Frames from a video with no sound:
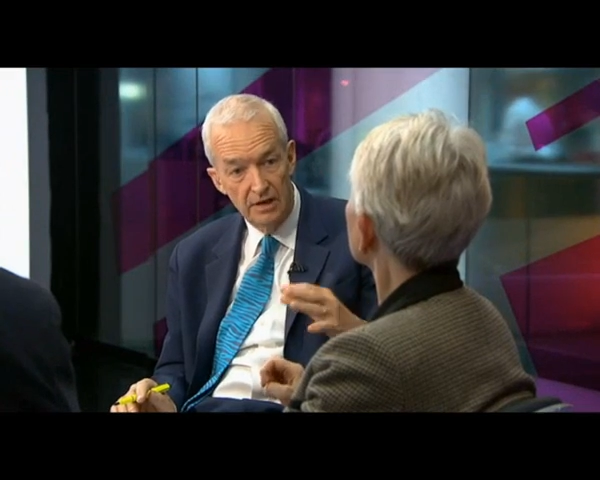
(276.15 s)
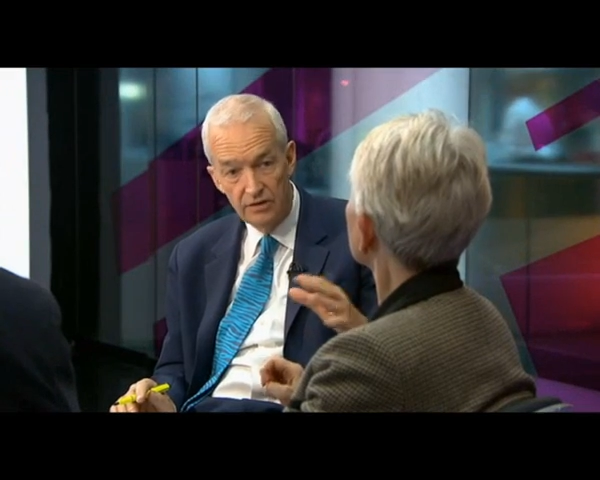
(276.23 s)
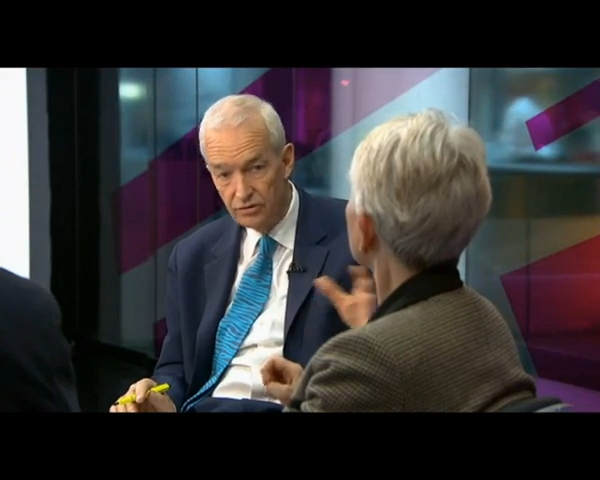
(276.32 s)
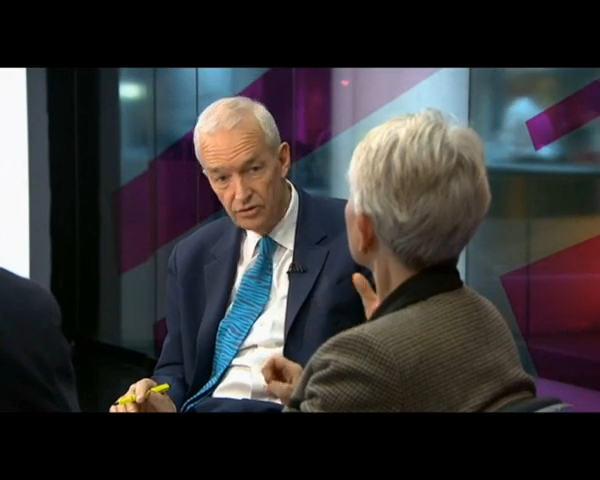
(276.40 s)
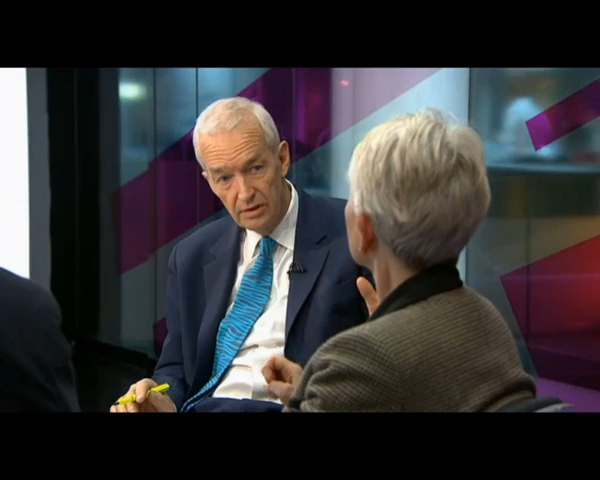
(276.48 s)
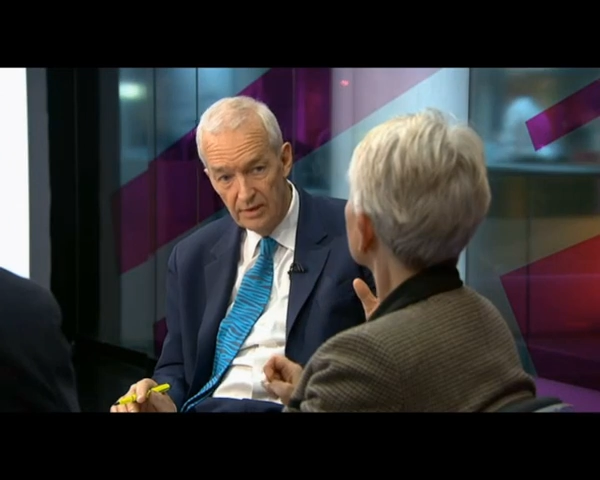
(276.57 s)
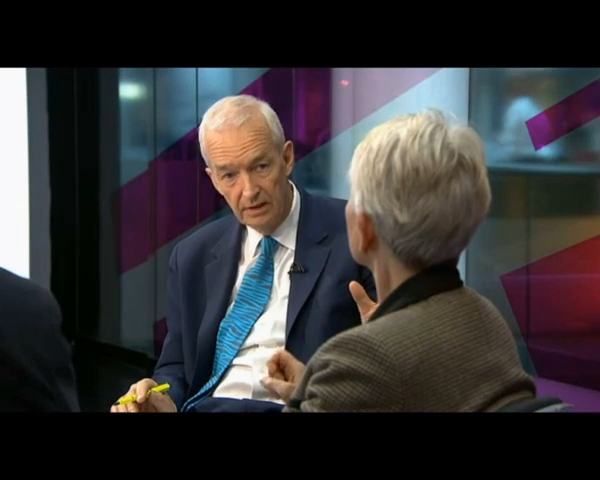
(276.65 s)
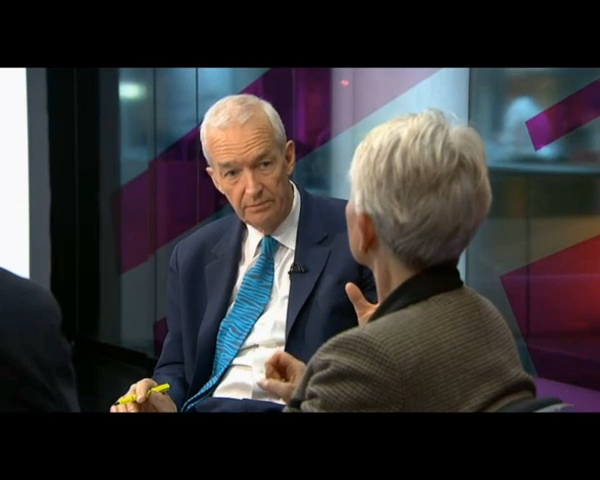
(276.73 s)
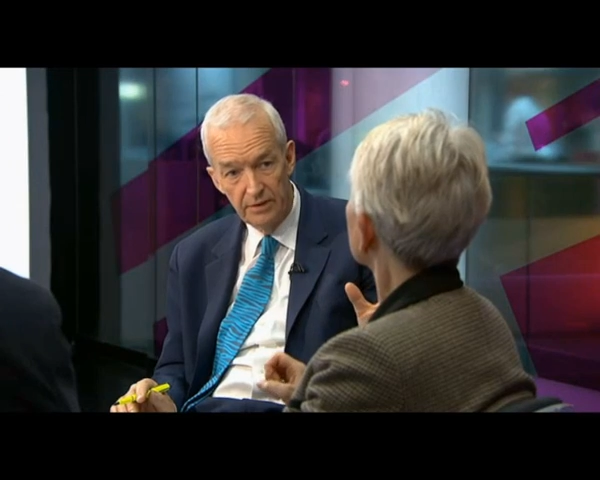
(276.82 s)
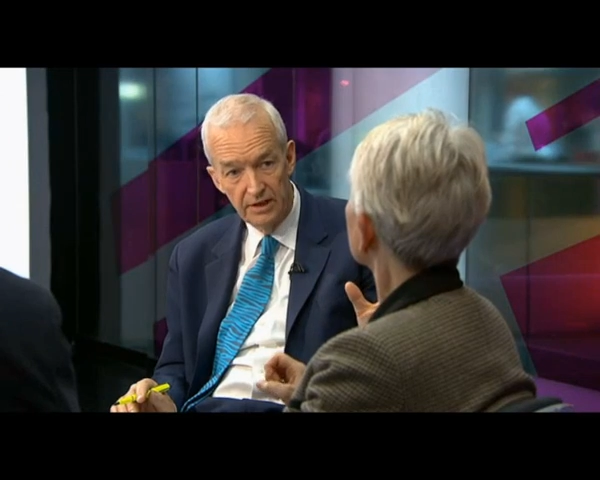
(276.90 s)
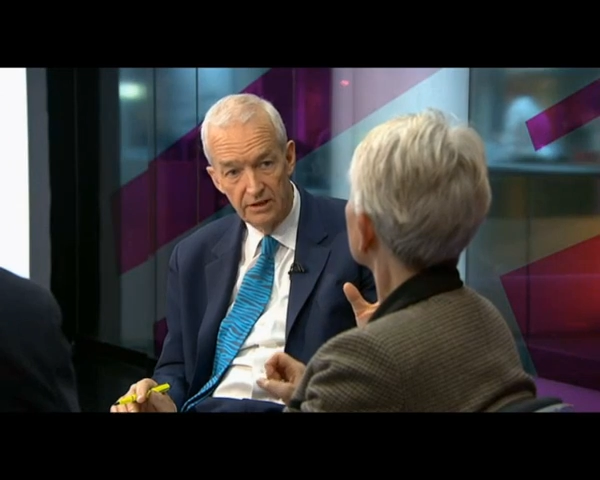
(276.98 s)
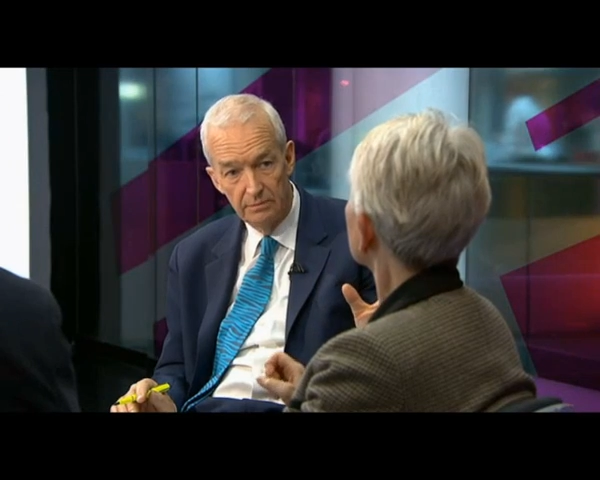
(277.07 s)
extremely
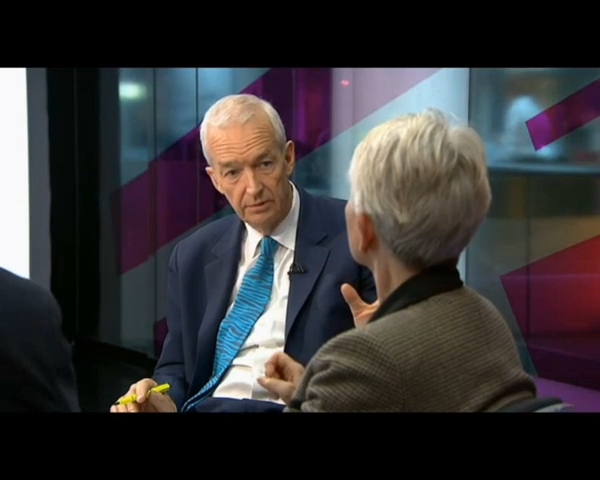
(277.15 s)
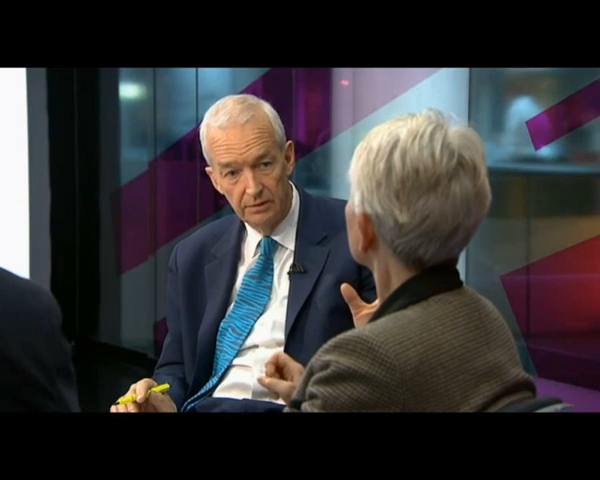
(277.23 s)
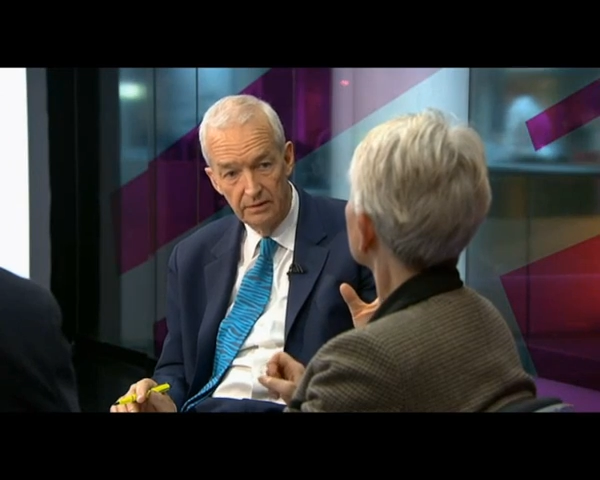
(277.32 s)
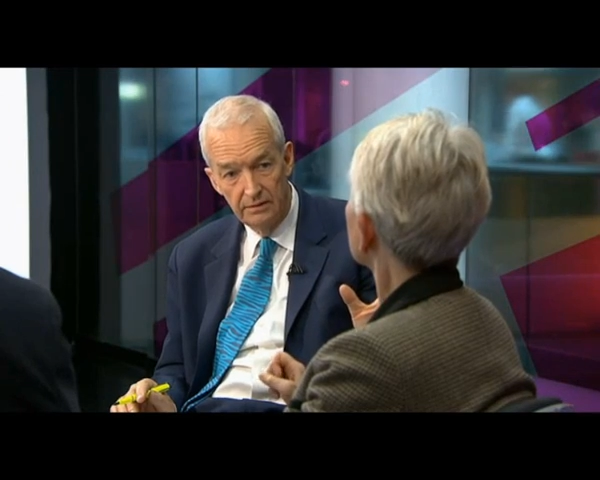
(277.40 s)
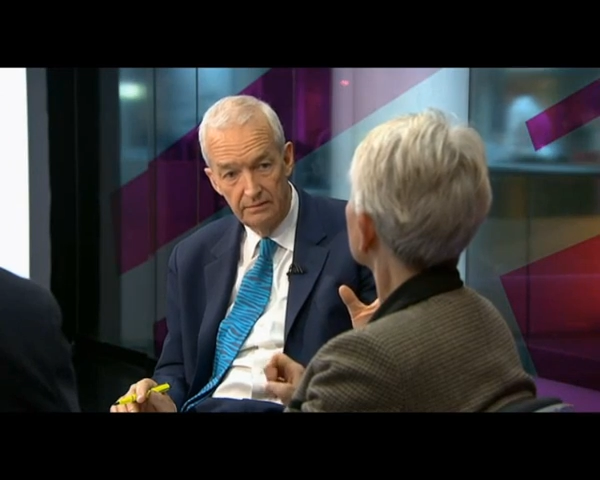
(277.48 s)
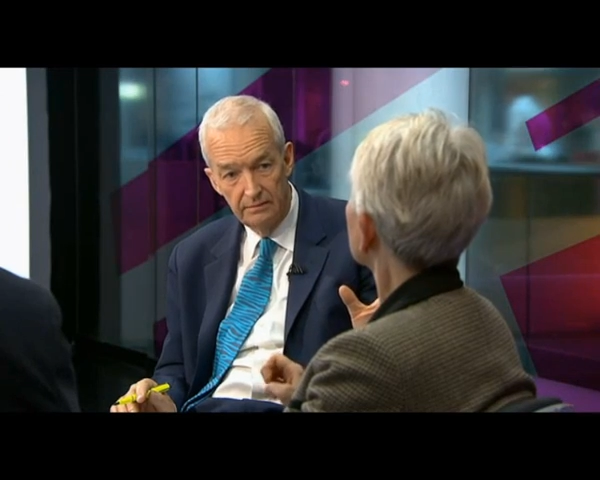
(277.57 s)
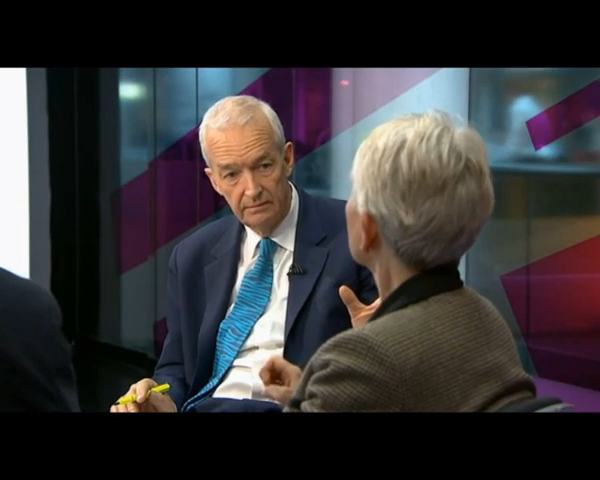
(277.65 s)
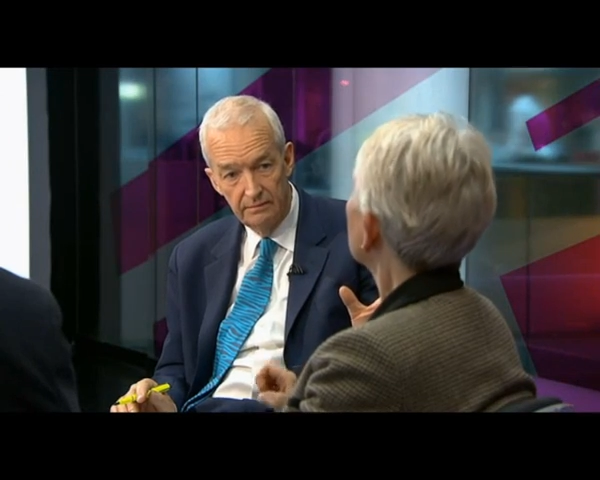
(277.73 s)
unpredictable.